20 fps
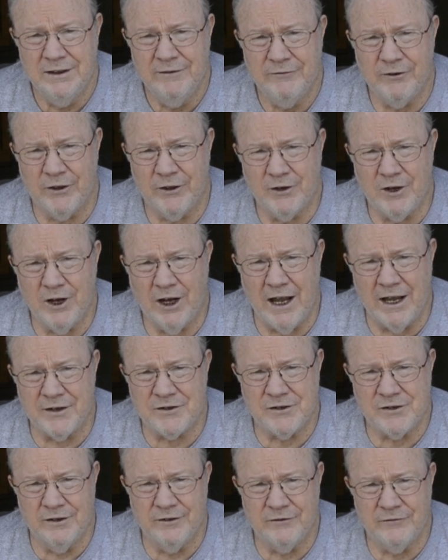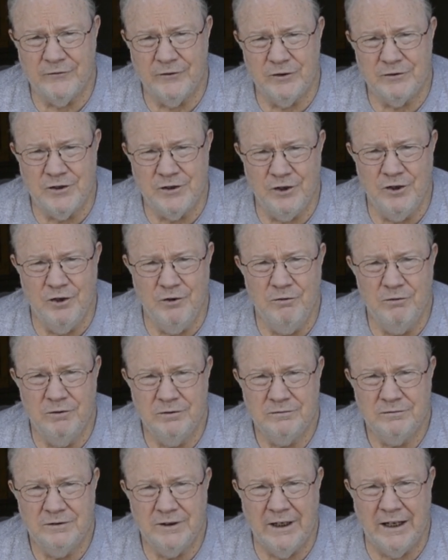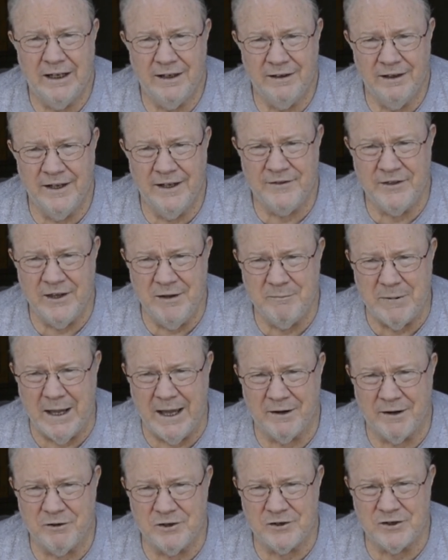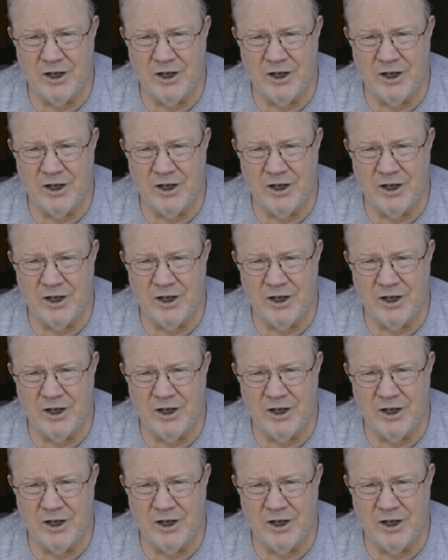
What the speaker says: for the cost of two lithium batteries.